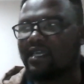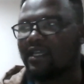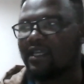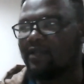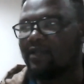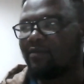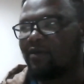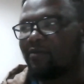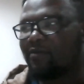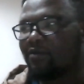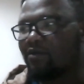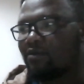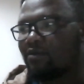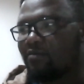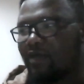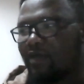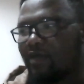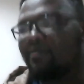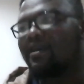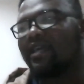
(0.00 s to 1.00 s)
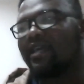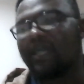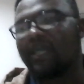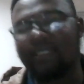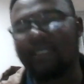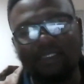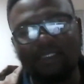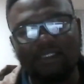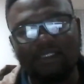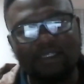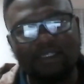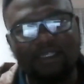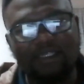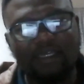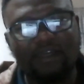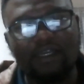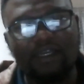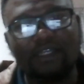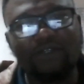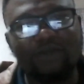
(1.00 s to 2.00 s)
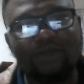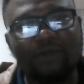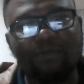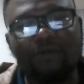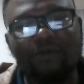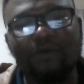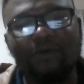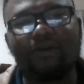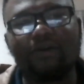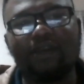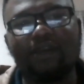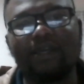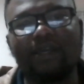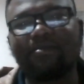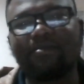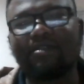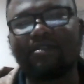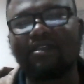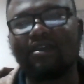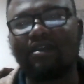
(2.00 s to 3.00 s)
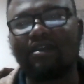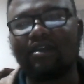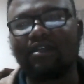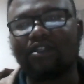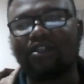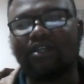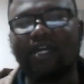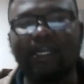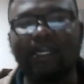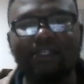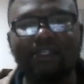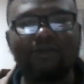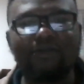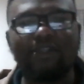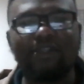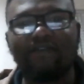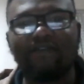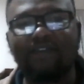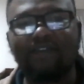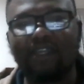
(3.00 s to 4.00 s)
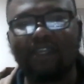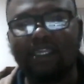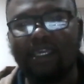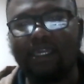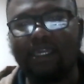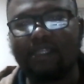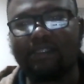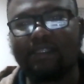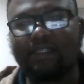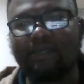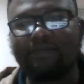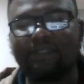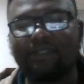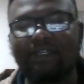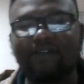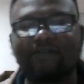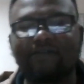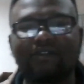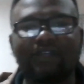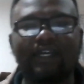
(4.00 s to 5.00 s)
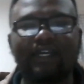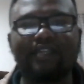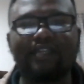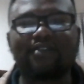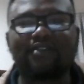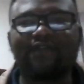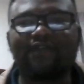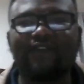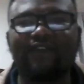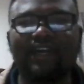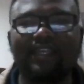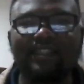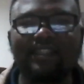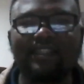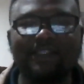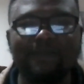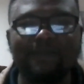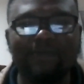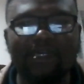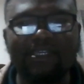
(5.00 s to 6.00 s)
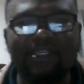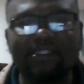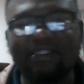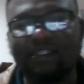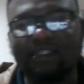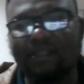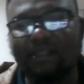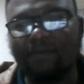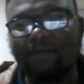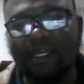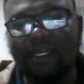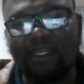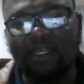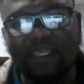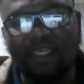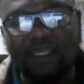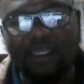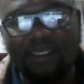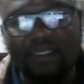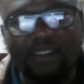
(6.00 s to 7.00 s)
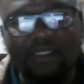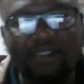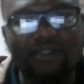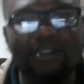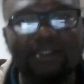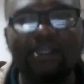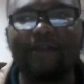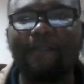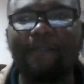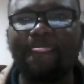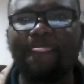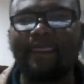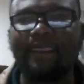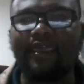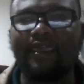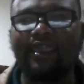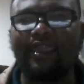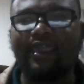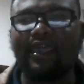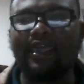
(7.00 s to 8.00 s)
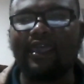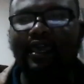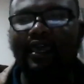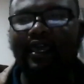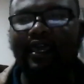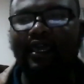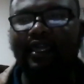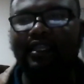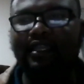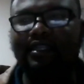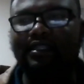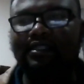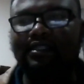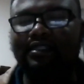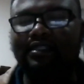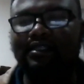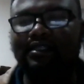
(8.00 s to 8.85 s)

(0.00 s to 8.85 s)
and people maybe exiting the graduate programs, trying to navigate themselves, trying to find their space in the mining industry. And